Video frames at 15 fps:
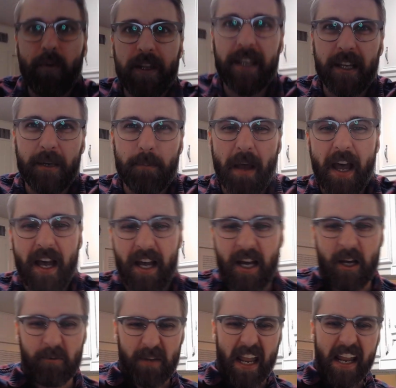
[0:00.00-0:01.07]
about
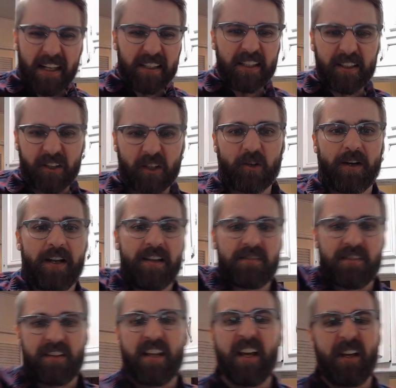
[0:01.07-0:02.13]
80 degrees, and
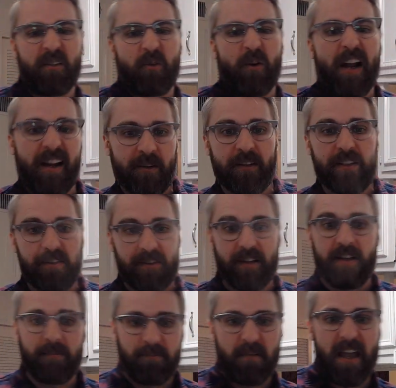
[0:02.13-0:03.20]
then around at the
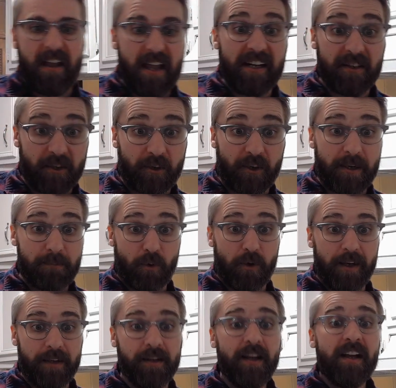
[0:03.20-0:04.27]
80-degree point,
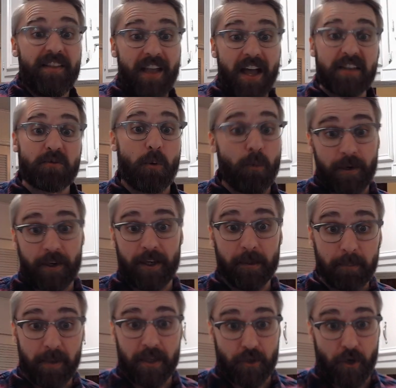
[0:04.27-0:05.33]
that's when we're going to pitch
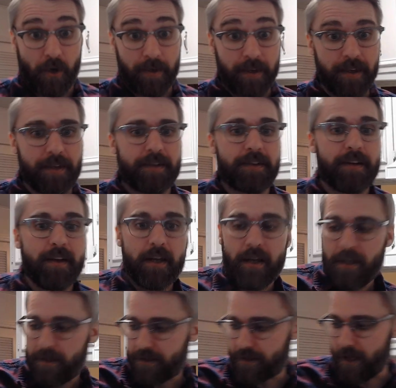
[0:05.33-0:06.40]
our yeast.
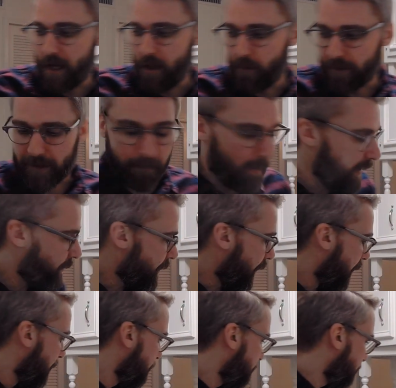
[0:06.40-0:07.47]
So in the meantime,
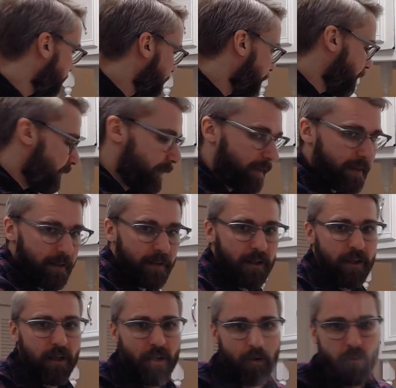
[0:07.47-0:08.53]

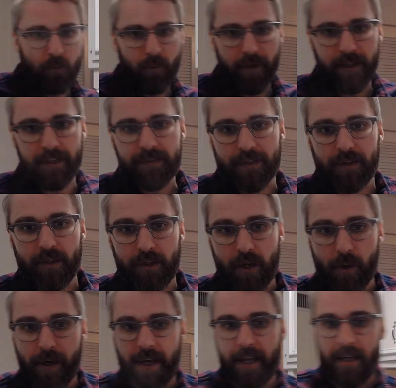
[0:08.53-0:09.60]
we need to go
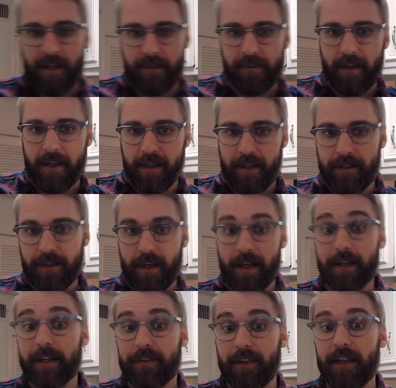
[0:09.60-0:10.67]
ahead and get the
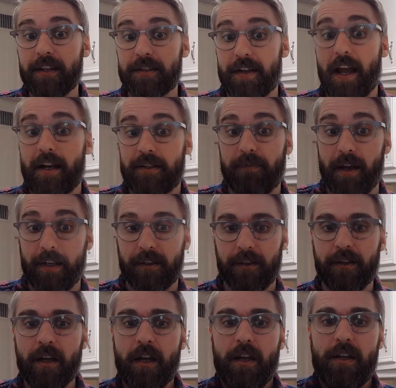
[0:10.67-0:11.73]
yeast activated.
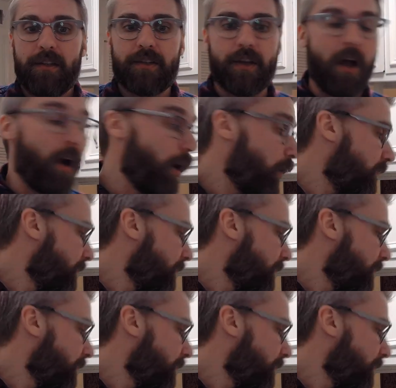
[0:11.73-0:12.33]
So